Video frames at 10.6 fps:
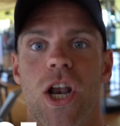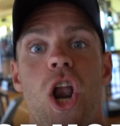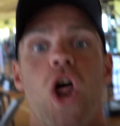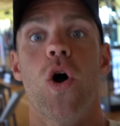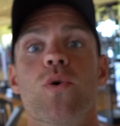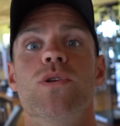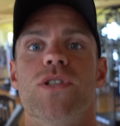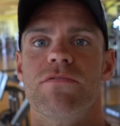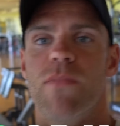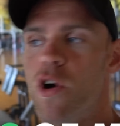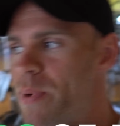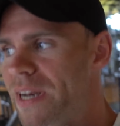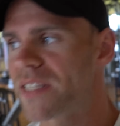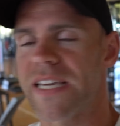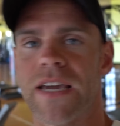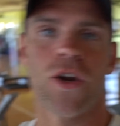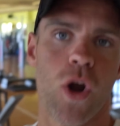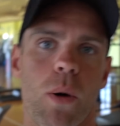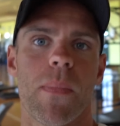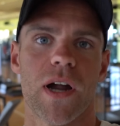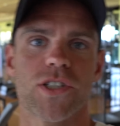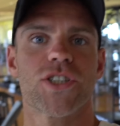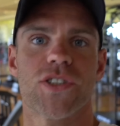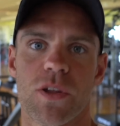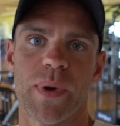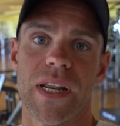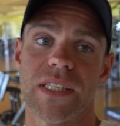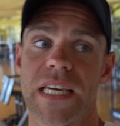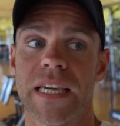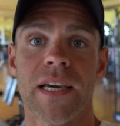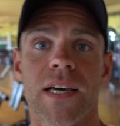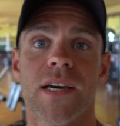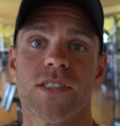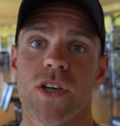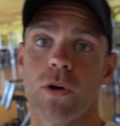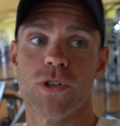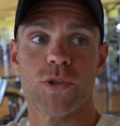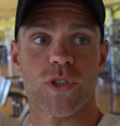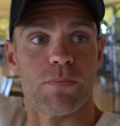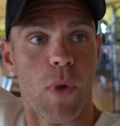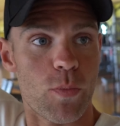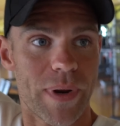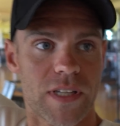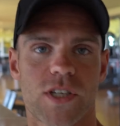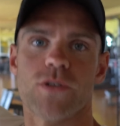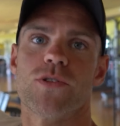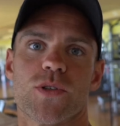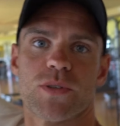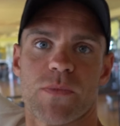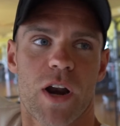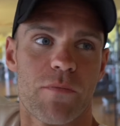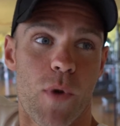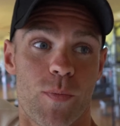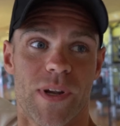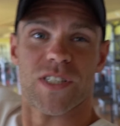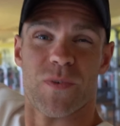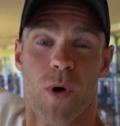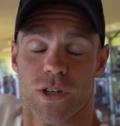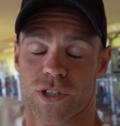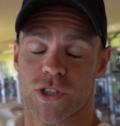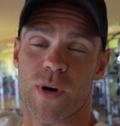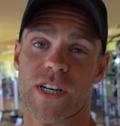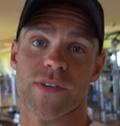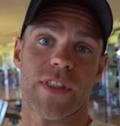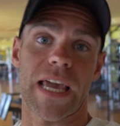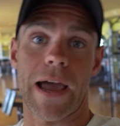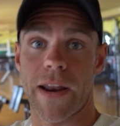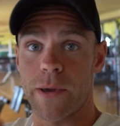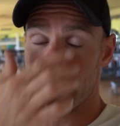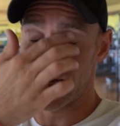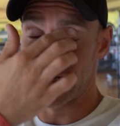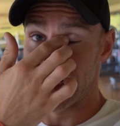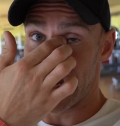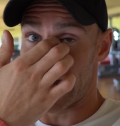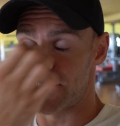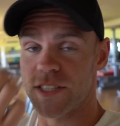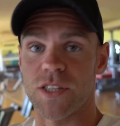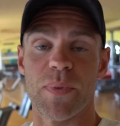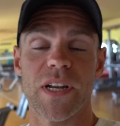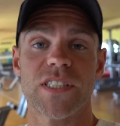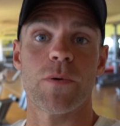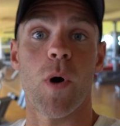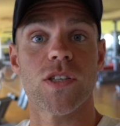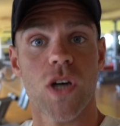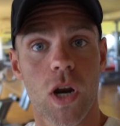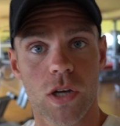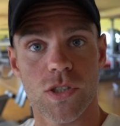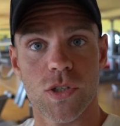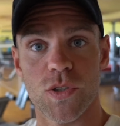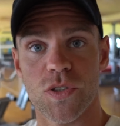loads of mobility and not much stability. So do some kind of mobility work, just stretch everything out anyway. And stability wise, I like to do